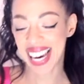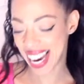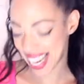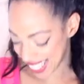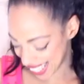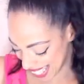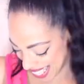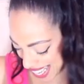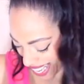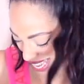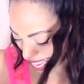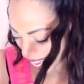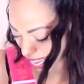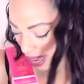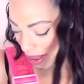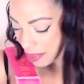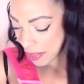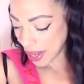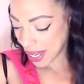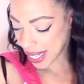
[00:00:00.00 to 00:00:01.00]
candy.
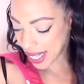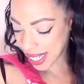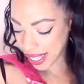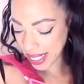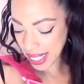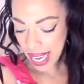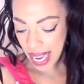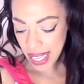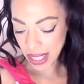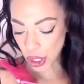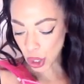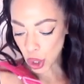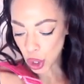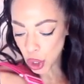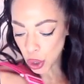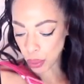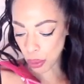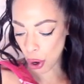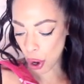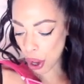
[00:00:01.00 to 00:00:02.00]
But uh, yeah, it's a
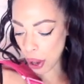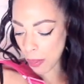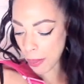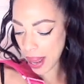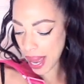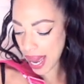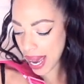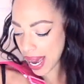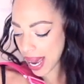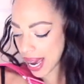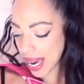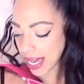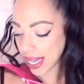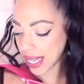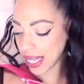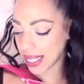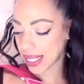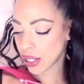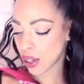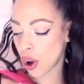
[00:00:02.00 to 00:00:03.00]
small bag.
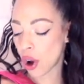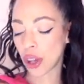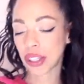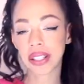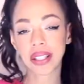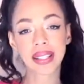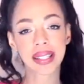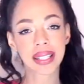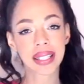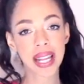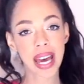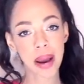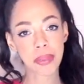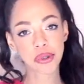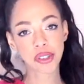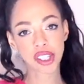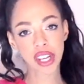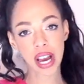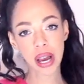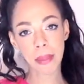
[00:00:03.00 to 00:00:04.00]
It's called a
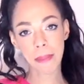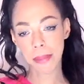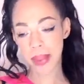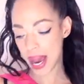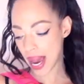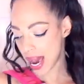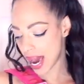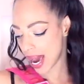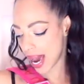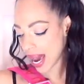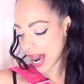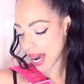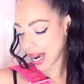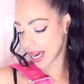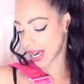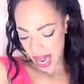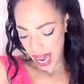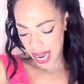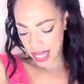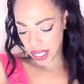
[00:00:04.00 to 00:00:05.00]
snapshot
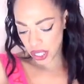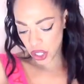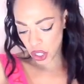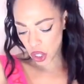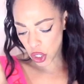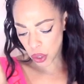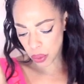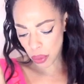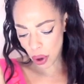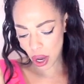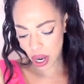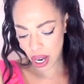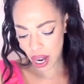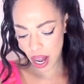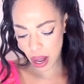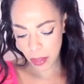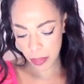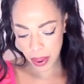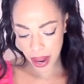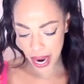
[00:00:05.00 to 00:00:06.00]
bag. And it's a small
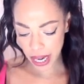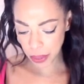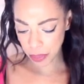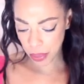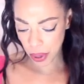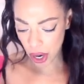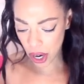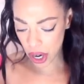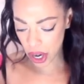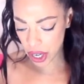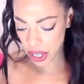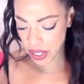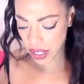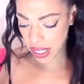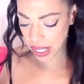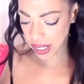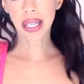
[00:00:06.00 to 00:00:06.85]
compact purse,